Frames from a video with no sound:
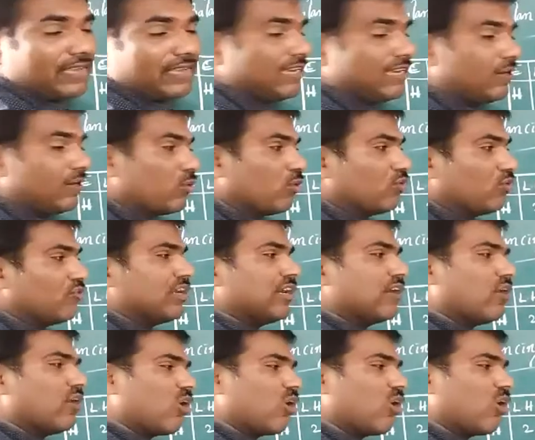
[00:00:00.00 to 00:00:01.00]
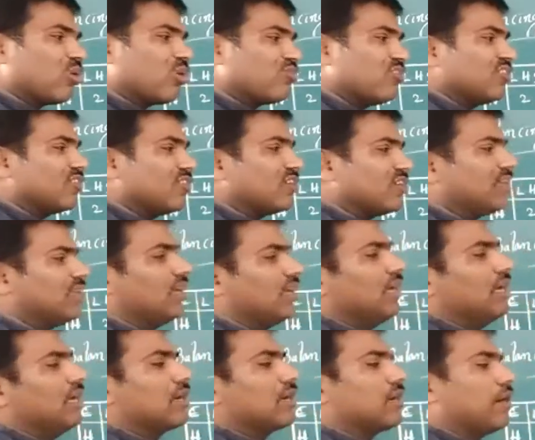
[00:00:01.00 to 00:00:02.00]
Hydrogen and oxygen
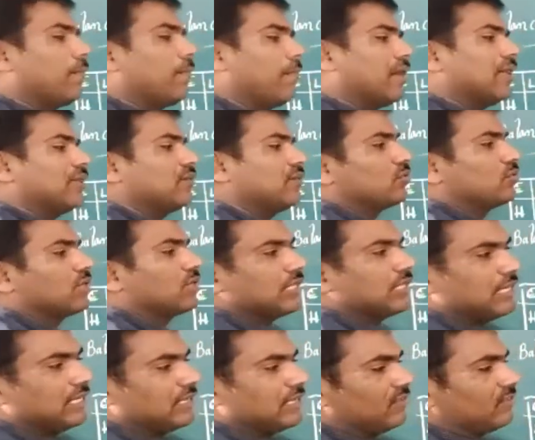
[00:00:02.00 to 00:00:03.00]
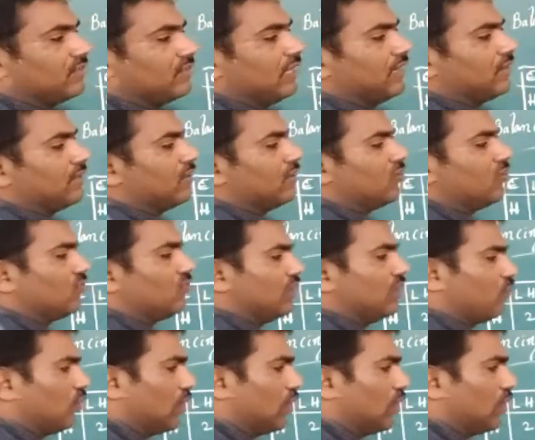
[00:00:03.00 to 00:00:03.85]
combined together. It is there.